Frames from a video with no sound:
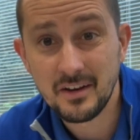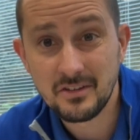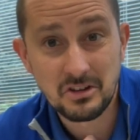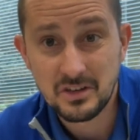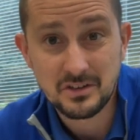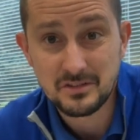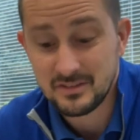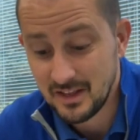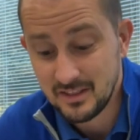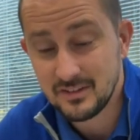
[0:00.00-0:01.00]
You can
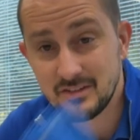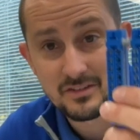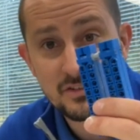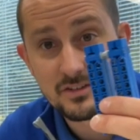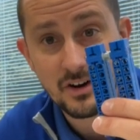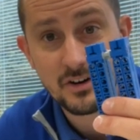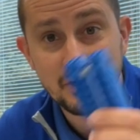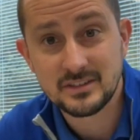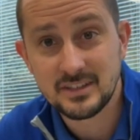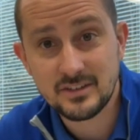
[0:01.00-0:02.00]
take these cargo
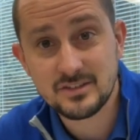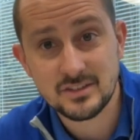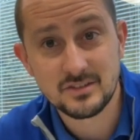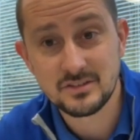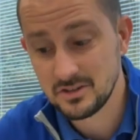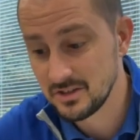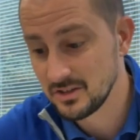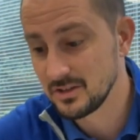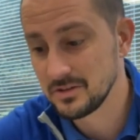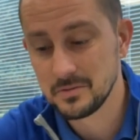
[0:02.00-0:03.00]
containers and
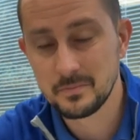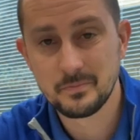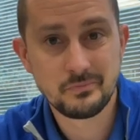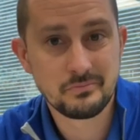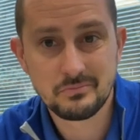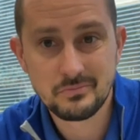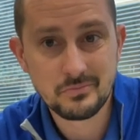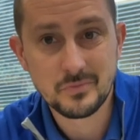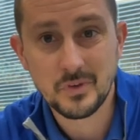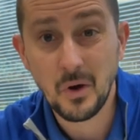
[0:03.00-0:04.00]

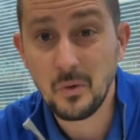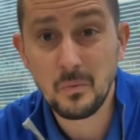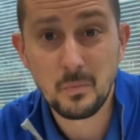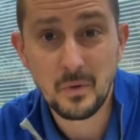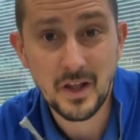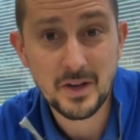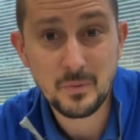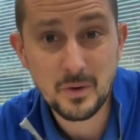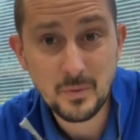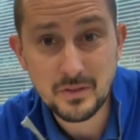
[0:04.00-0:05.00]
go
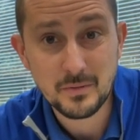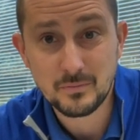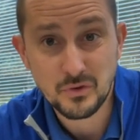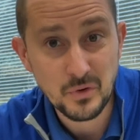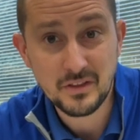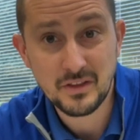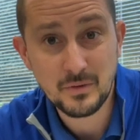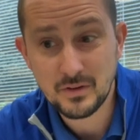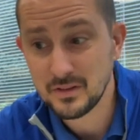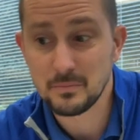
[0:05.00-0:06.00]
anywhere with them, do anything
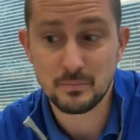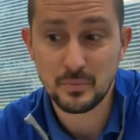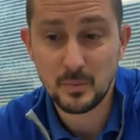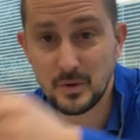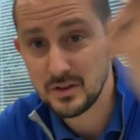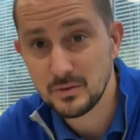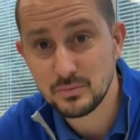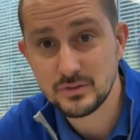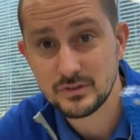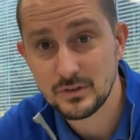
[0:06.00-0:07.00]
with them. Put one in the
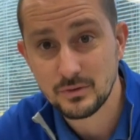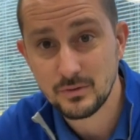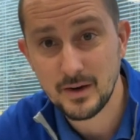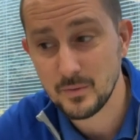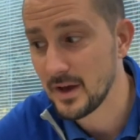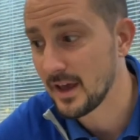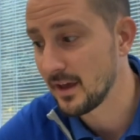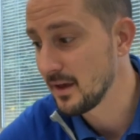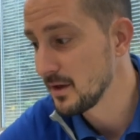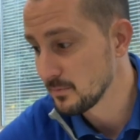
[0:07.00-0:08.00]
blue circle right away.
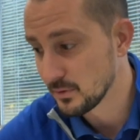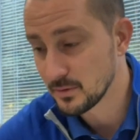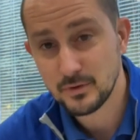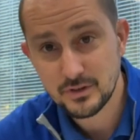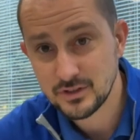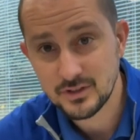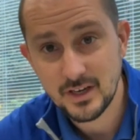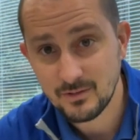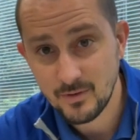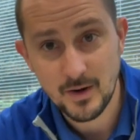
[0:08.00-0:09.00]
Put them on the
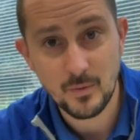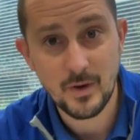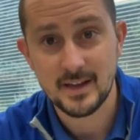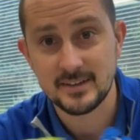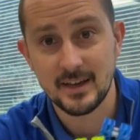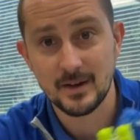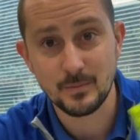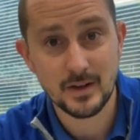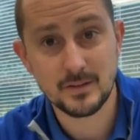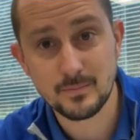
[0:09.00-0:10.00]
train right away. Take them
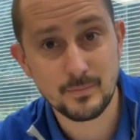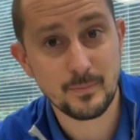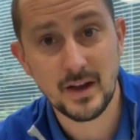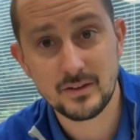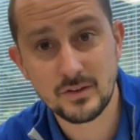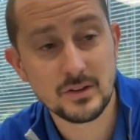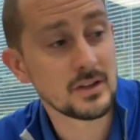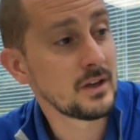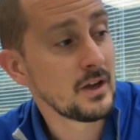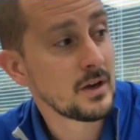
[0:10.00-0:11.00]
right back
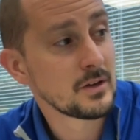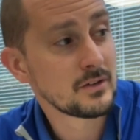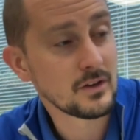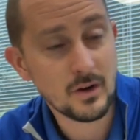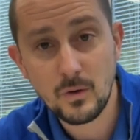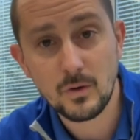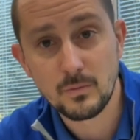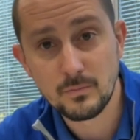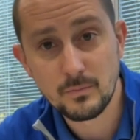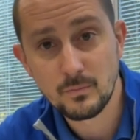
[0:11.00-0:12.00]
to
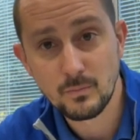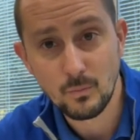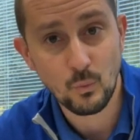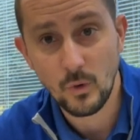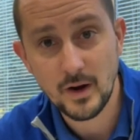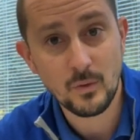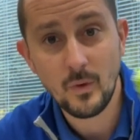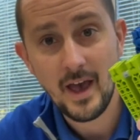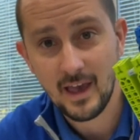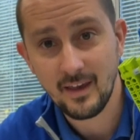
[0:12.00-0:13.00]
home right
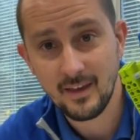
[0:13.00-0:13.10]
away.